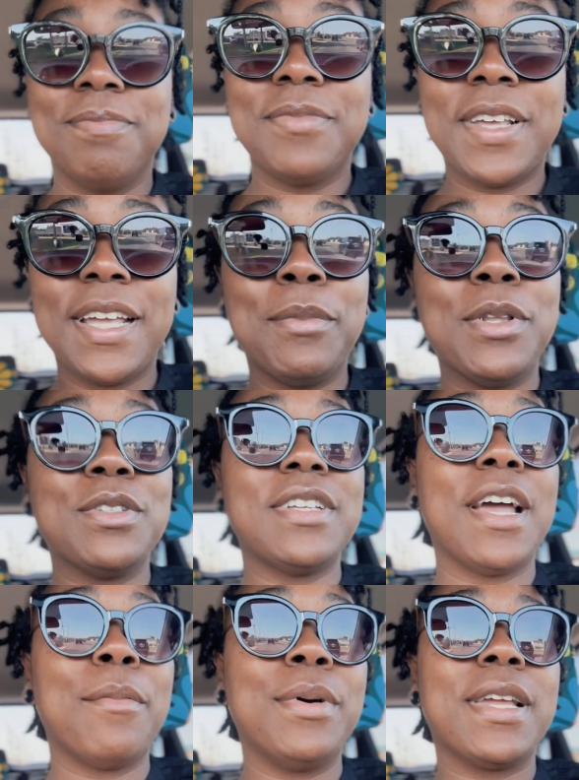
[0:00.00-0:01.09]
I am a little
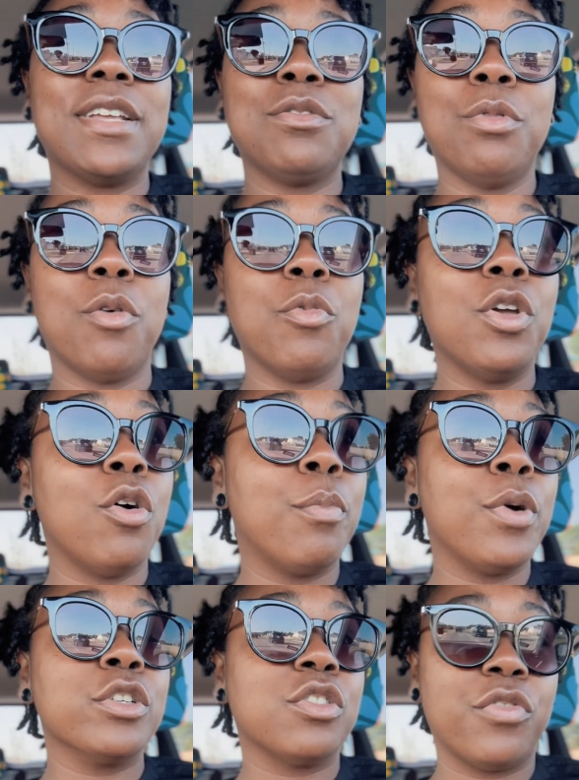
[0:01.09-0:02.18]
tired, but guess what? We're going to
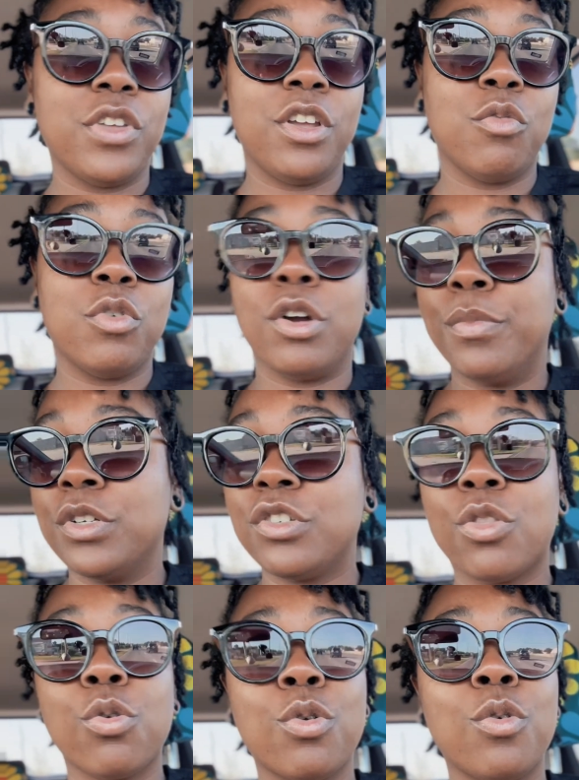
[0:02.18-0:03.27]
persevere. We're going to push
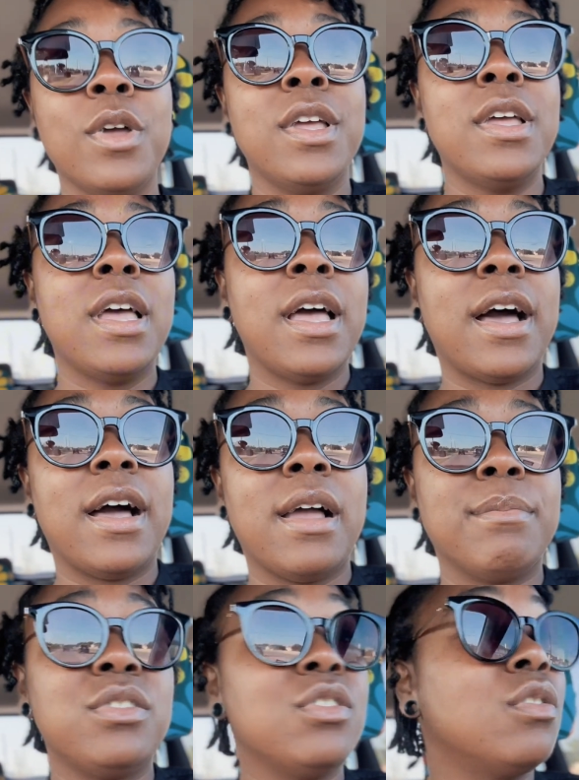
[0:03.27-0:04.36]
through.
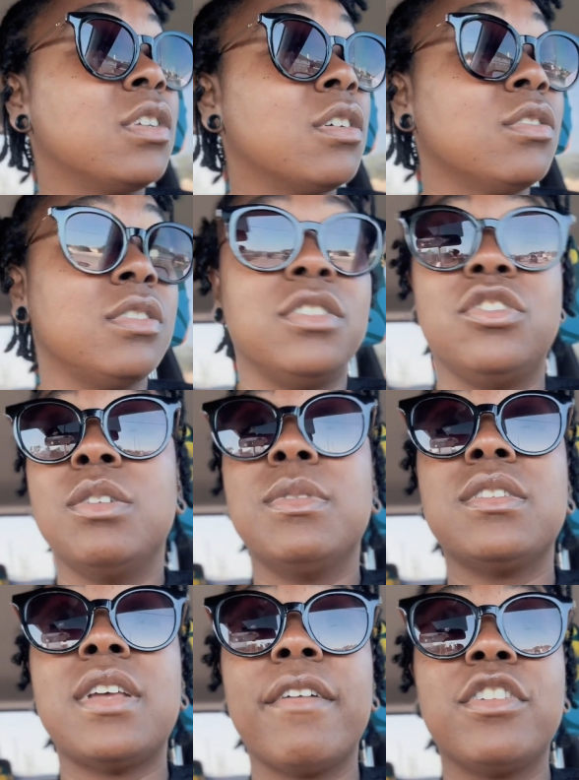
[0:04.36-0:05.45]
I'm still going to go to the gym
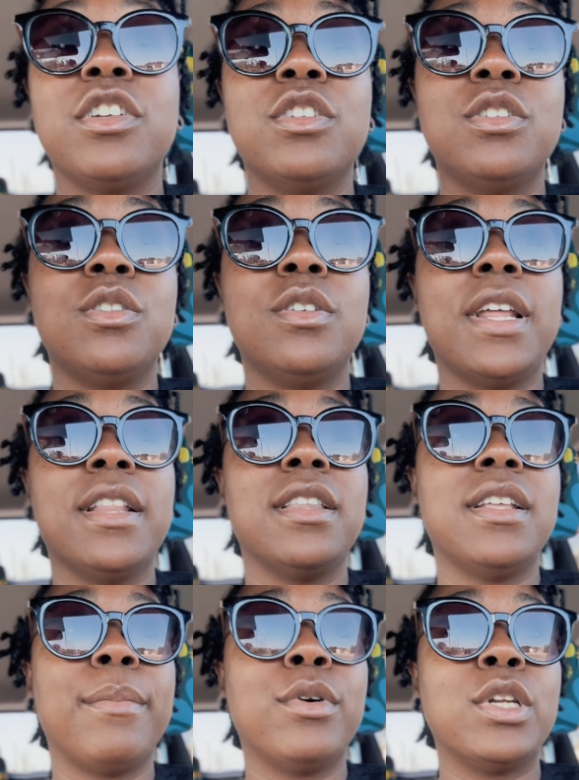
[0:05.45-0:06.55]
this afternoon, and
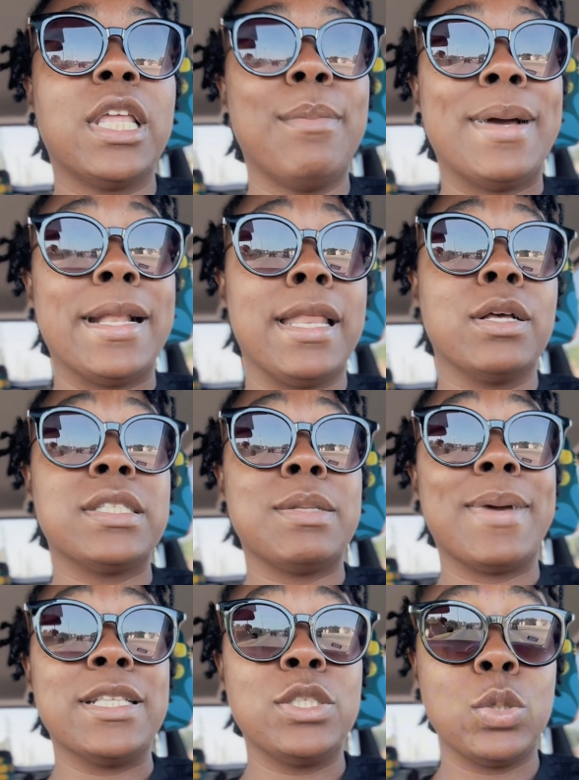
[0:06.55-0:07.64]
then I'm going to get my nails and
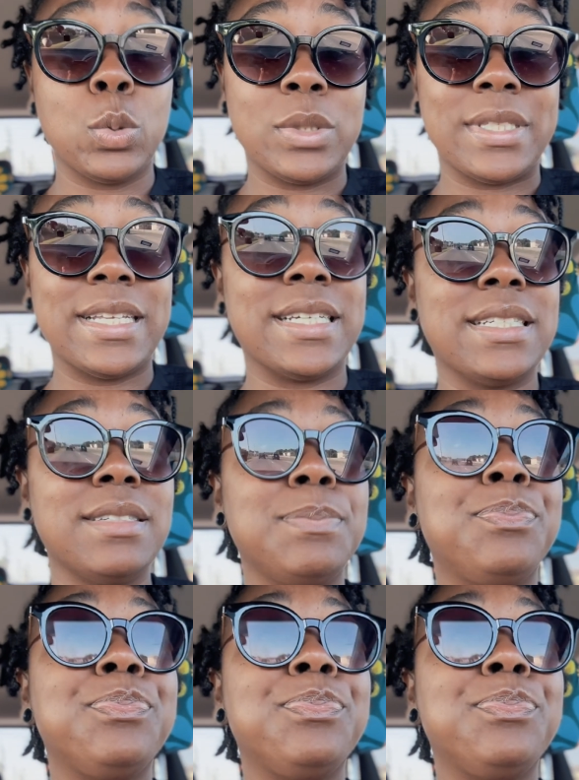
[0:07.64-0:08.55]
my tools done.